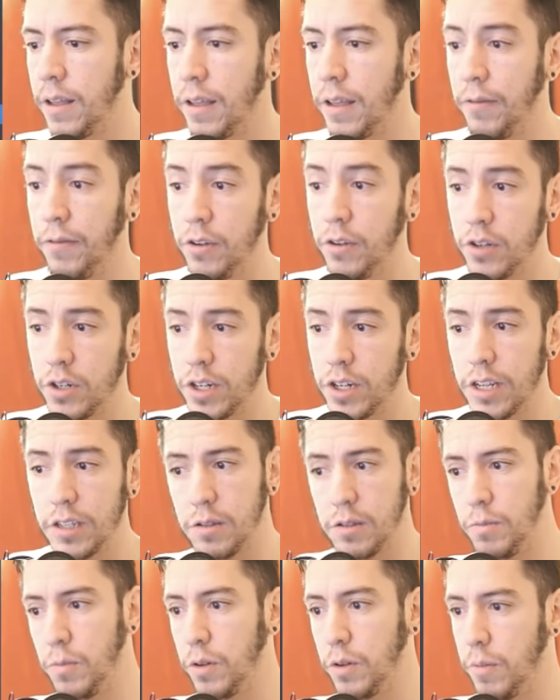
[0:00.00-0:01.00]
if you
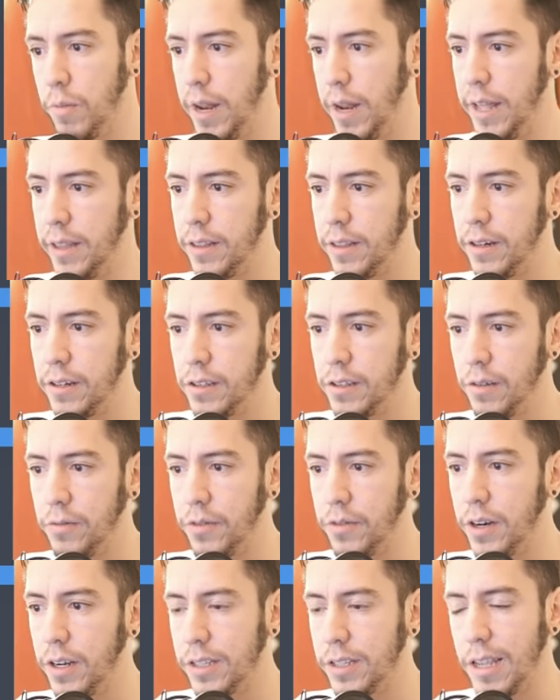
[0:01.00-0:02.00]
just boot Blender, so
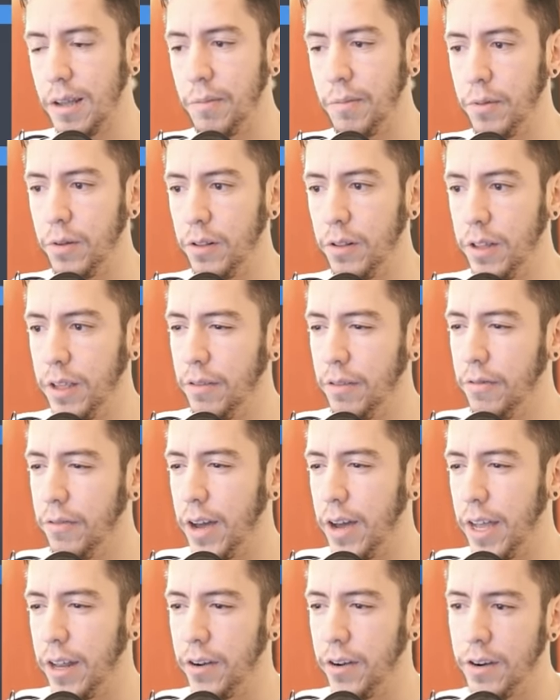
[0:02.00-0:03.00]
for example if
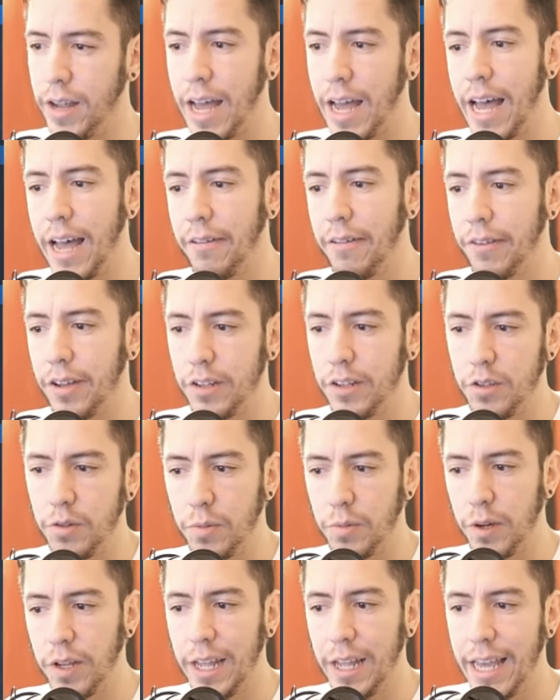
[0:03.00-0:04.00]
I don't have a
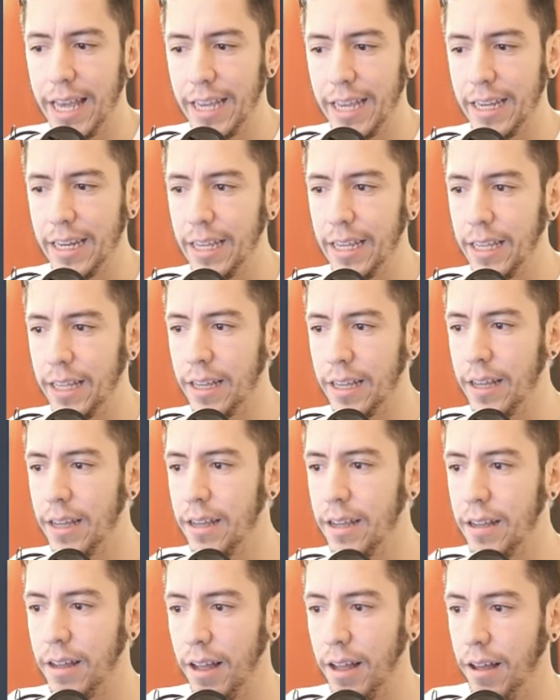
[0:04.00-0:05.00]

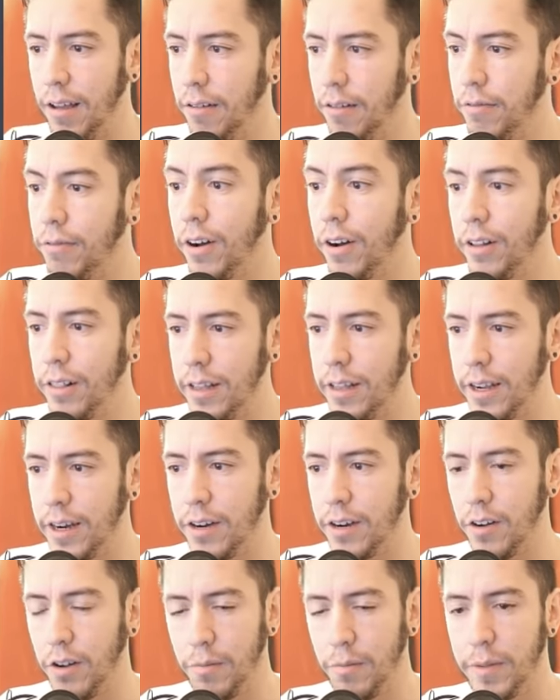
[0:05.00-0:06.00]
2.80
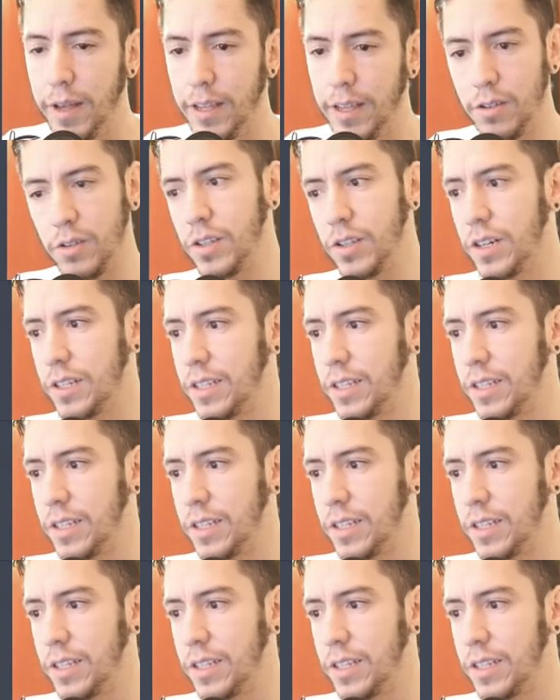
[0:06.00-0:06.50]
folder on my user